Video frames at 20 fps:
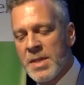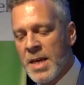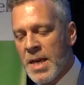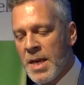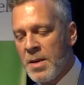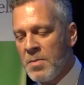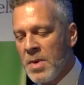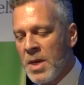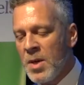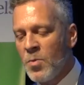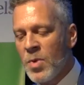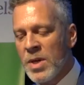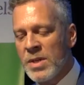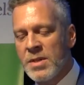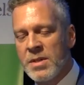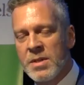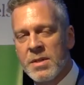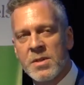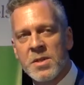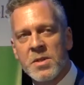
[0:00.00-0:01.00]
Team in
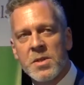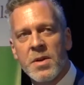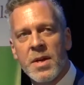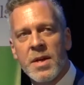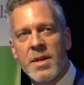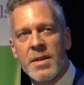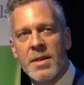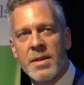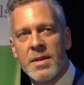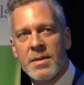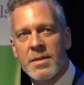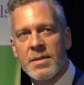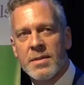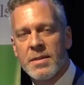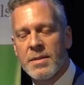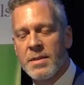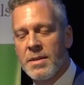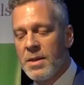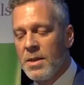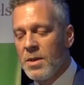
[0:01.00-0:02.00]
Western Australia,
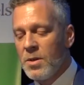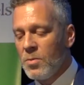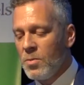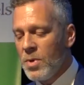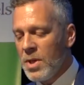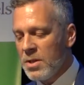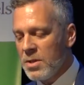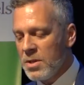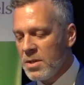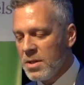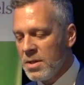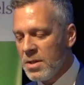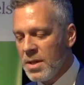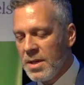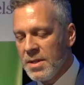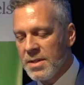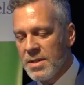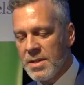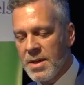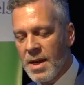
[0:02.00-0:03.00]
which,
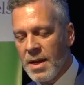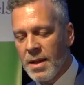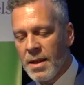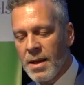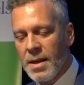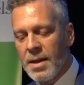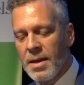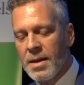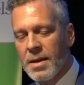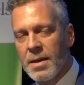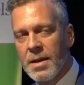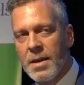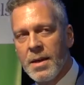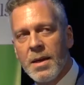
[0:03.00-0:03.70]
incidentally,